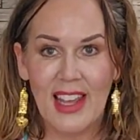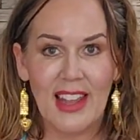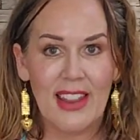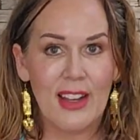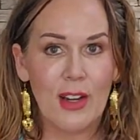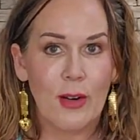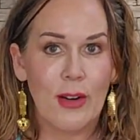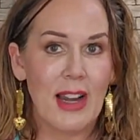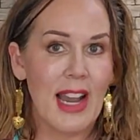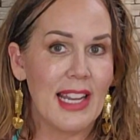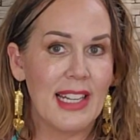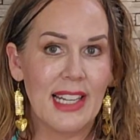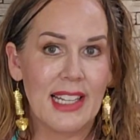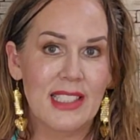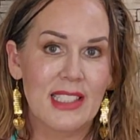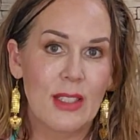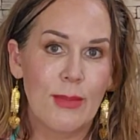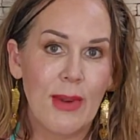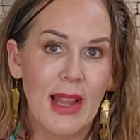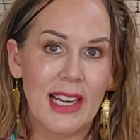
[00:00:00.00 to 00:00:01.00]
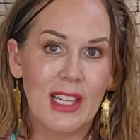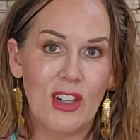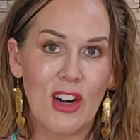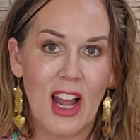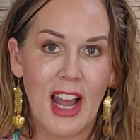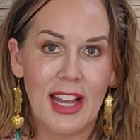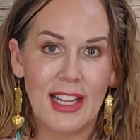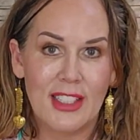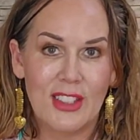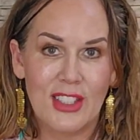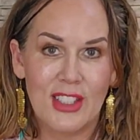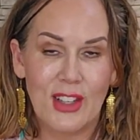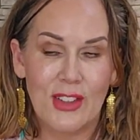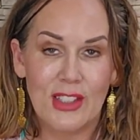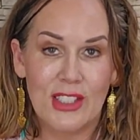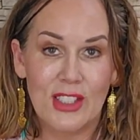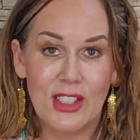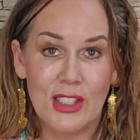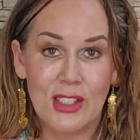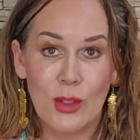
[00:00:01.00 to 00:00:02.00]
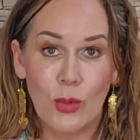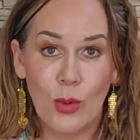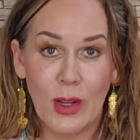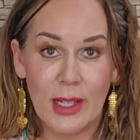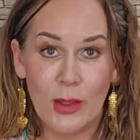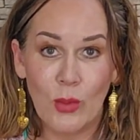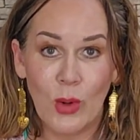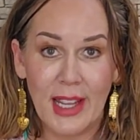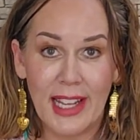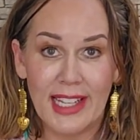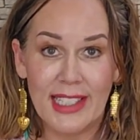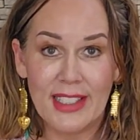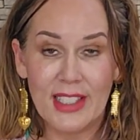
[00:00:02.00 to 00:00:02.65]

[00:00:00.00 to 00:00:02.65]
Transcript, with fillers: they're right next to my garage. So it's just a win-win.